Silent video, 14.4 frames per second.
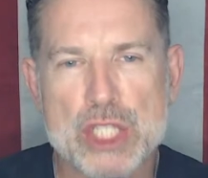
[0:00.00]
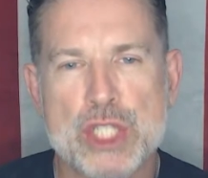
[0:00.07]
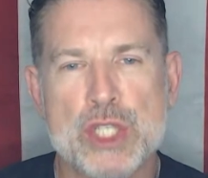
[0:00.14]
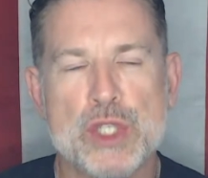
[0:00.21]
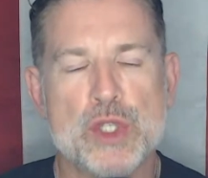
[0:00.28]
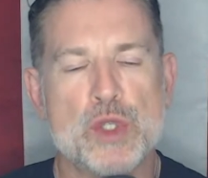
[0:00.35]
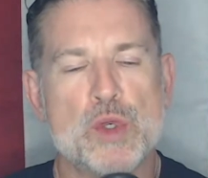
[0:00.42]

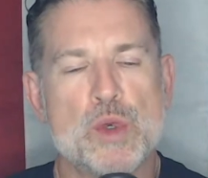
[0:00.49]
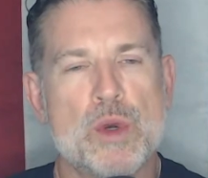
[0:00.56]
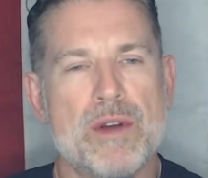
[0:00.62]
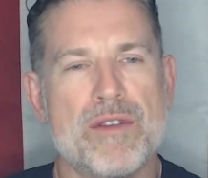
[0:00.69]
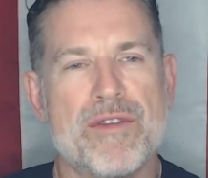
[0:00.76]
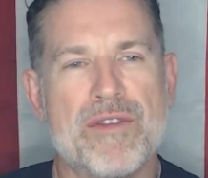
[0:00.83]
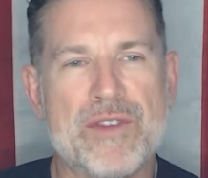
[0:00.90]

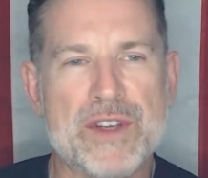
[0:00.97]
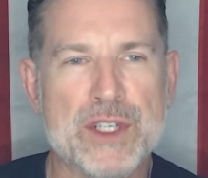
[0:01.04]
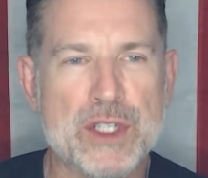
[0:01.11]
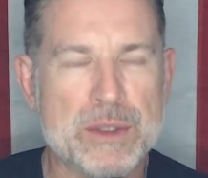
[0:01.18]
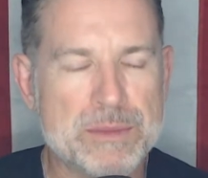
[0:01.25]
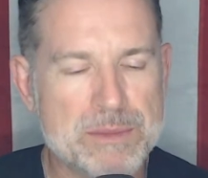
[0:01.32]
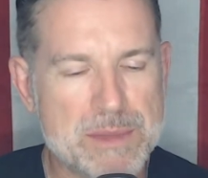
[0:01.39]
2
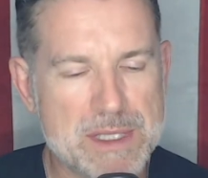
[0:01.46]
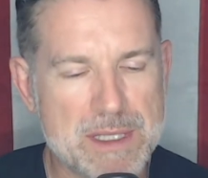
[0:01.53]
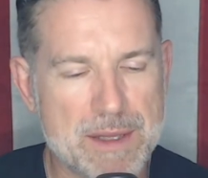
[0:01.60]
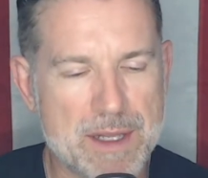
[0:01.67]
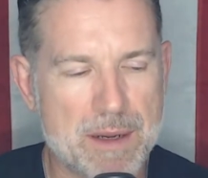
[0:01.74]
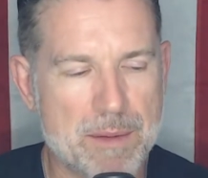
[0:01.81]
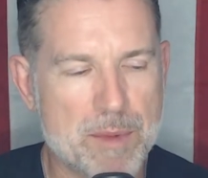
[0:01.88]
films
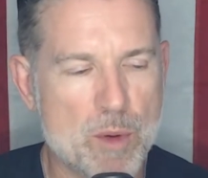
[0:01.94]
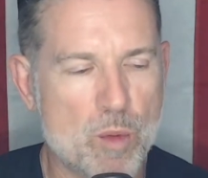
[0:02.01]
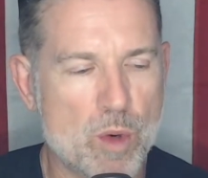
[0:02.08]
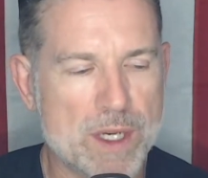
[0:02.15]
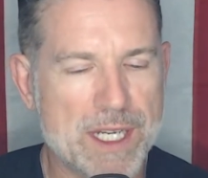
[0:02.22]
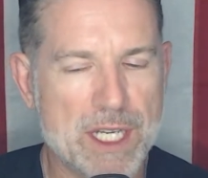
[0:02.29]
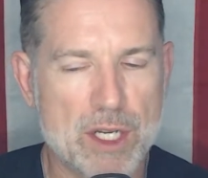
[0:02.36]
that I'll be
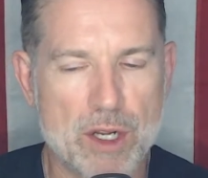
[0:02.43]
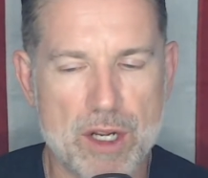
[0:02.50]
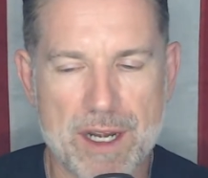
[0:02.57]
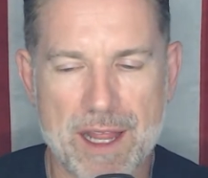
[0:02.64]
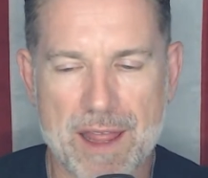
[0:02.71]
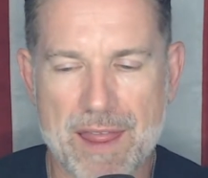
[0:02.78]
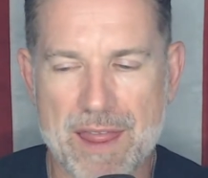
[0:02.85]
working
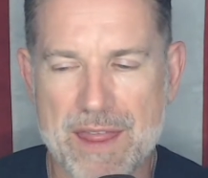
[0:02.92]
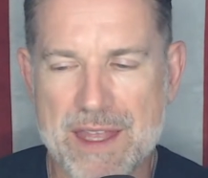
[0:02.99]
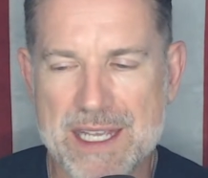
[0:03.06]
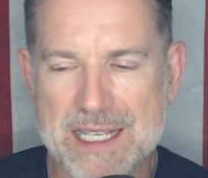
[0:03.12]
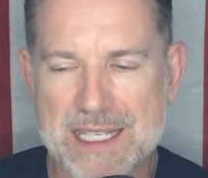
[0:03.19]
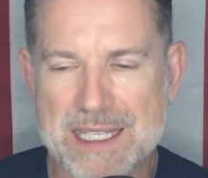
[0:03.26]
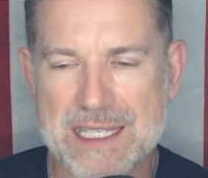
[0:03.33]
on
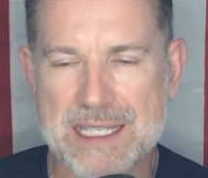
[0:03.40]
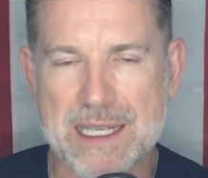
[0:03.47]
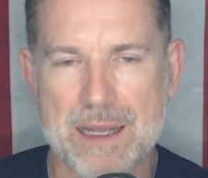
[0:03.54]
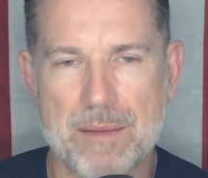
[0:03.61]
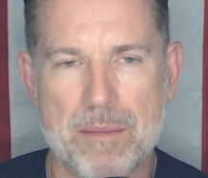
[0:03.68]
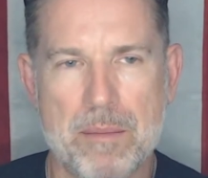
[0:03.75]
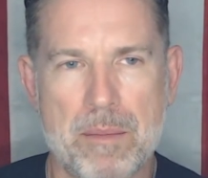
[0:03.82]

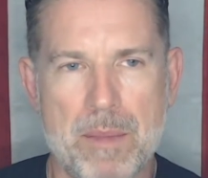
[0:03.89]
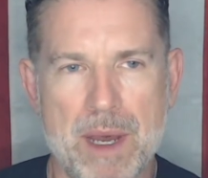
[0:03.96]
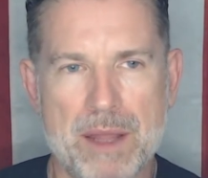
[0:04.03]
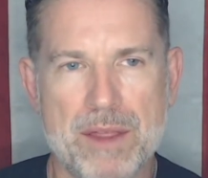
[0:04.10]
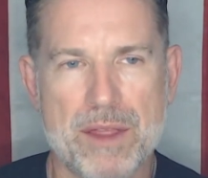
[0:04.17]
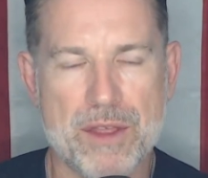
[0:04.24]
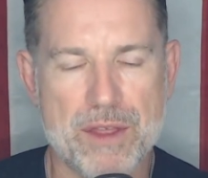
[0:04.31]
this
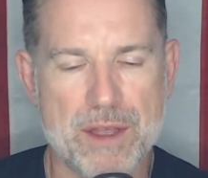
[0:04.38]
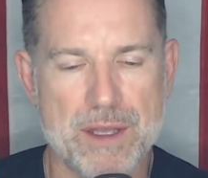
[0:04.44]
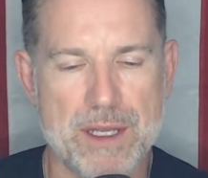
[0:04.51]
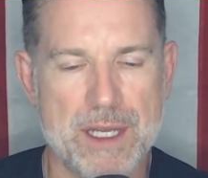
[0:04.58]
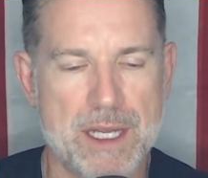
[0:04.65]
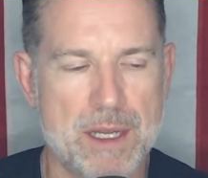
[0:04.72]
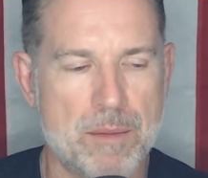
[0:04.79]
month.
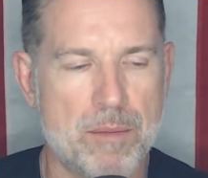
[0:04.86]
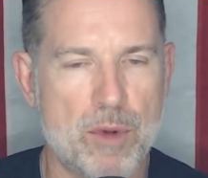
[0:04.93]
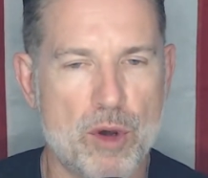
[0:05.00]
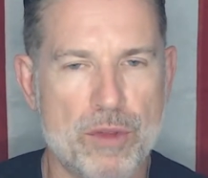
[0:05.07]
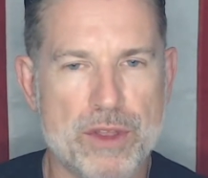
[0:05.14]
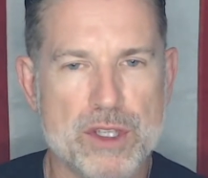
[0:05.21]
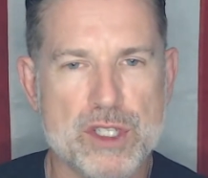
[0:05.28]

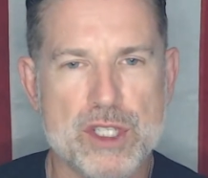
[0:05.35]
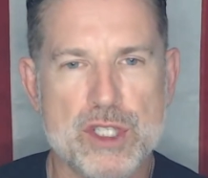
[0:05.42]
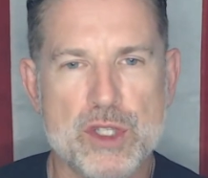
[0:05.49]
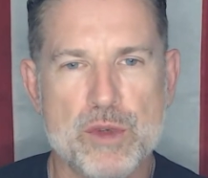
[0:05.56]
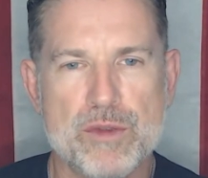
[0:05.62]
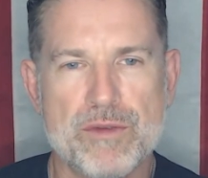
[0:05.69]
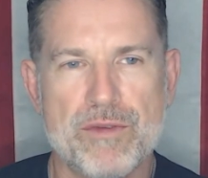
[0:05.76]
Both
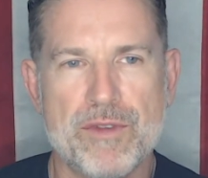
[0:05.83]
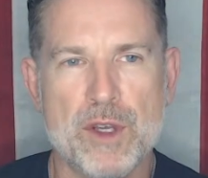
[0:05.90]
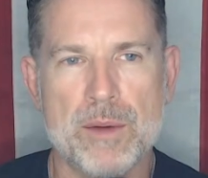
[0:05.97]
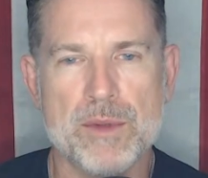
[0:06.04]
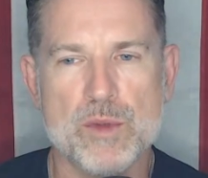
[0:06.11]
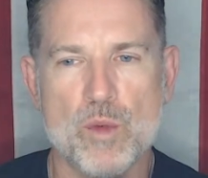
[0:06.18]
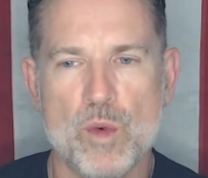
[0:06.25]
student
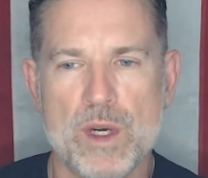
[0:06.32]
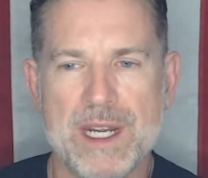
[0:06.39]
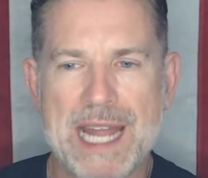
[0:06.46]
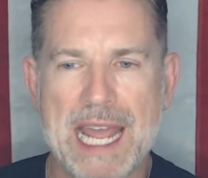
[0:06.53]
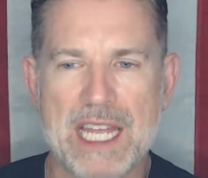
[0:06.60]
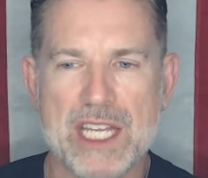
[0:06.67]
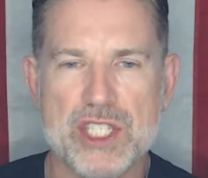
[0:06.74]
films,
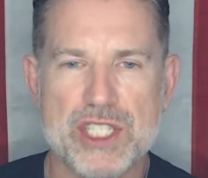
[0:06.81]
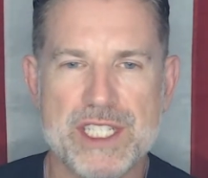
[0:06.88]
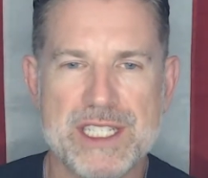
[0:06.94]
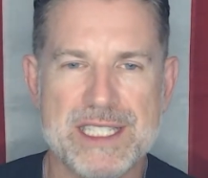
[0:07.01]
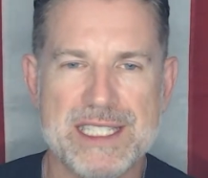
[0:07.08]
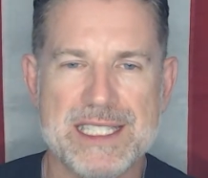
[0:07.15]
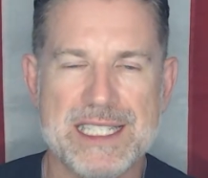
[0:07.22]
one at
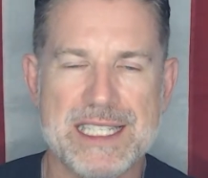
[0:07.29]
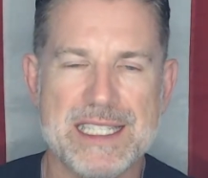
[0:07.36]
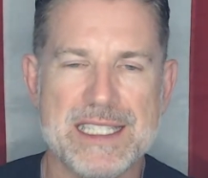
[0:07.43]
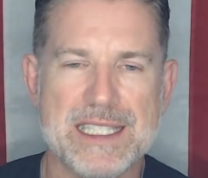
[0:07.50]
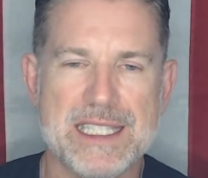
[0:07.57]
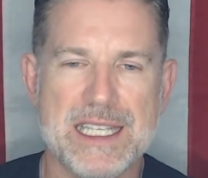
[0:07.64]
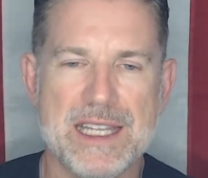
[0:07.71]

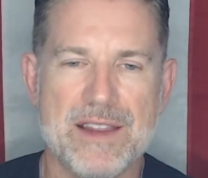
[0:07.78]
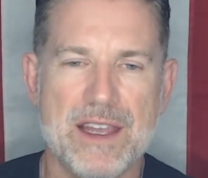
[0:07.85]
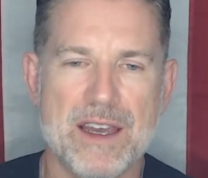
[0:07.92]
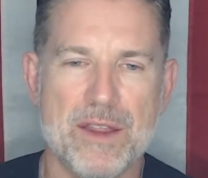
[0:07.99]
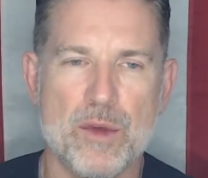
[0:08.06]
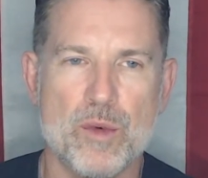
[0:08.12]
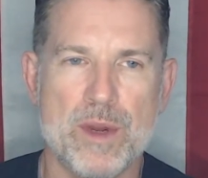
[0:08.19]
GCC, the
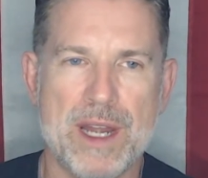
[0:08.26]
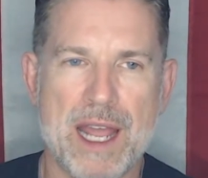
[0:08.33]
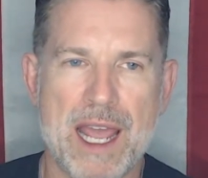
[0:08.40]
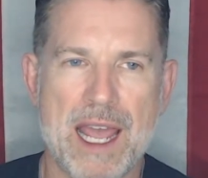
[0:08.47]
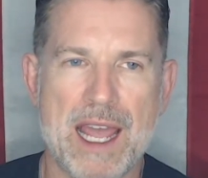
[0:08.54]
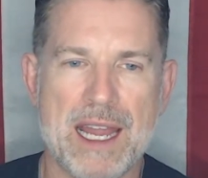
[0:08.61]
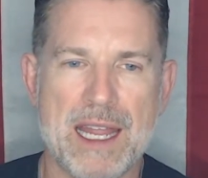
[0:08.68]
other one
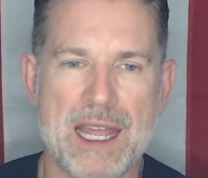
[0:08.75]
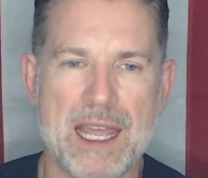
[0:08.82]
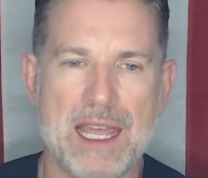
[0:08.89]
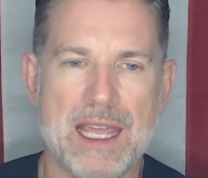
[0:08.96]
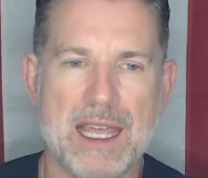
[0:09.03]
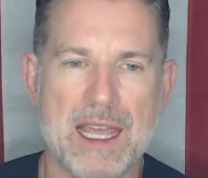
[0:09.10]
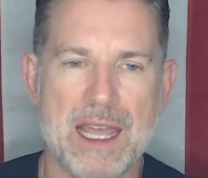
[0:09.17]
at
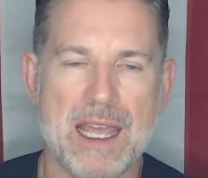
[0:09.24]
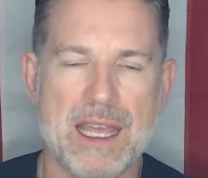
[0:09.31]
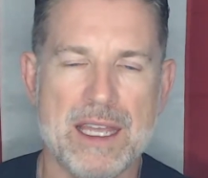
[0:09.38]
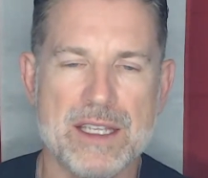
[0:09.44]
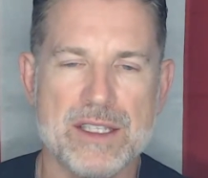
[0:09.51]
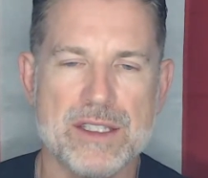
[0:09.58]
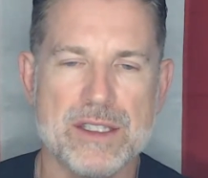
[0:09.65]

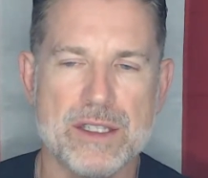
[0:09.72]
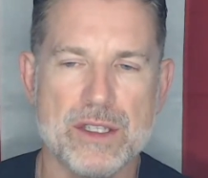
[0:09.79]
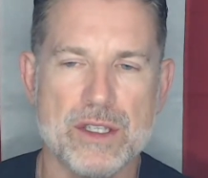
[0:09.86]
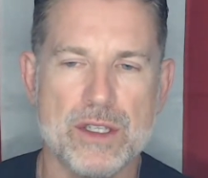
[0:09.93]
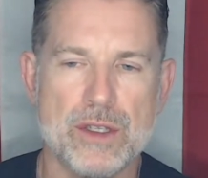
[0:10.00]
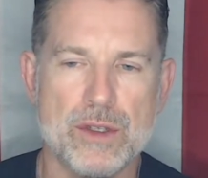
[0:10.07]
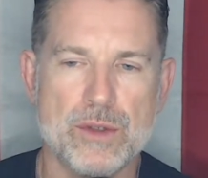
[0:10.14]

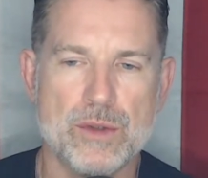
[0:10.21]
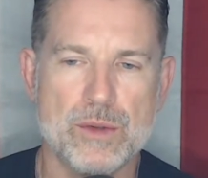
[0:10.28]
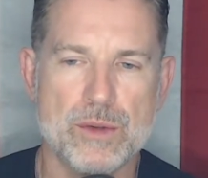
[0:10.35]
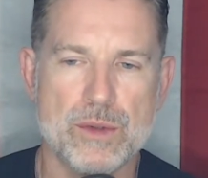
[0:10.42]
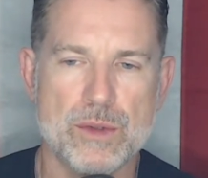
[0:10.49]
ASU.